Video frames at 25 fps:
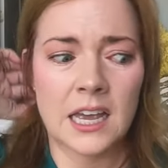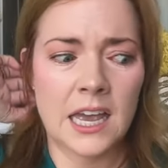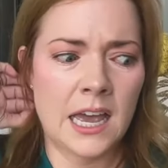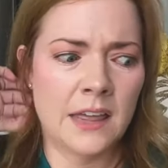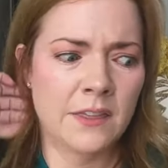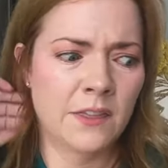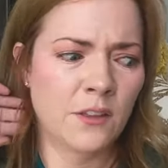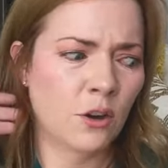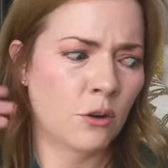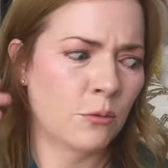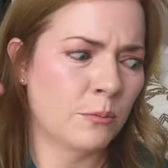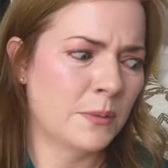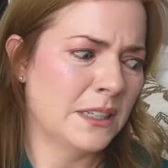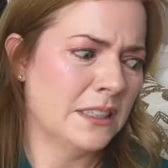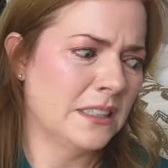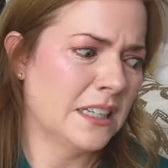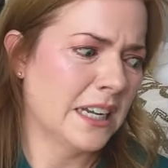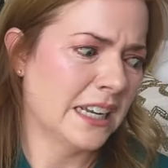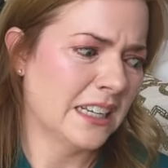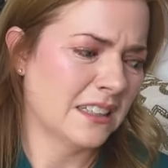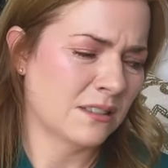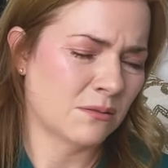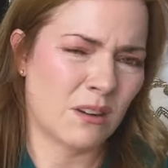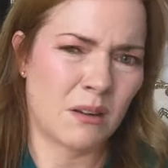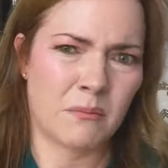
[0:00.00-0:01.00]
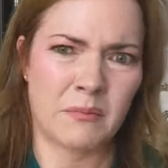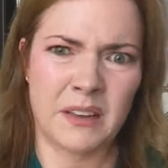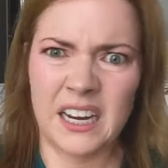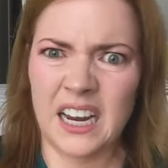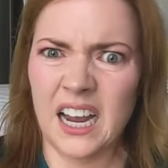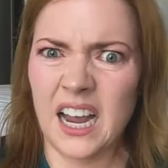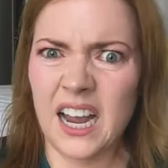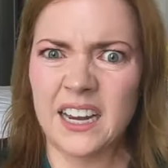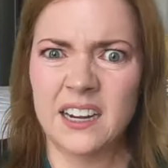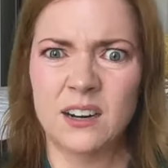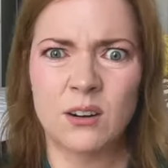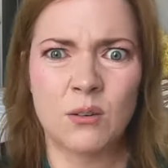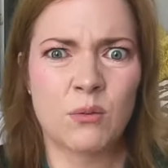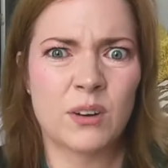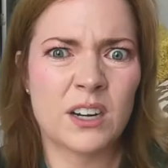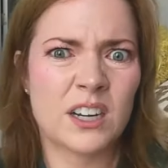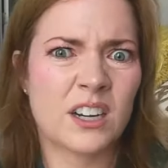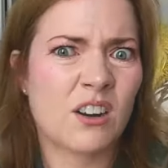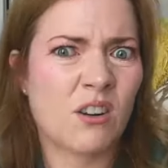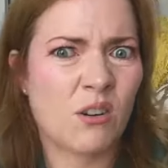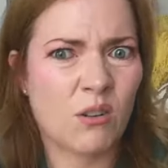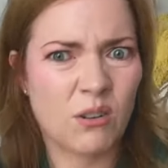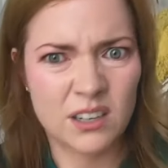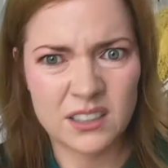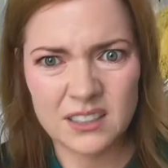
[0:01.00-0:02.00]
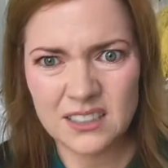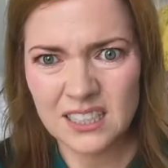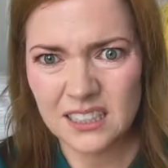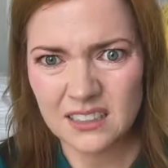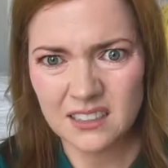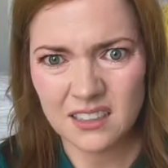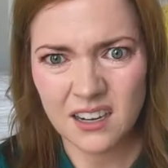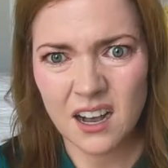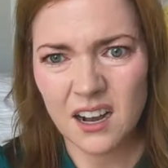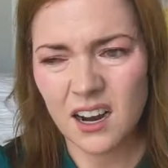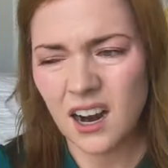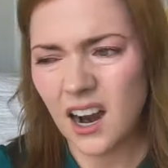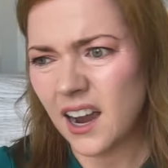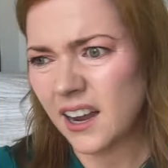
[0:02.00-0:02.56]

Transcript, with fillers: And there'll be days where I'm like, I don't want to go on TikTok.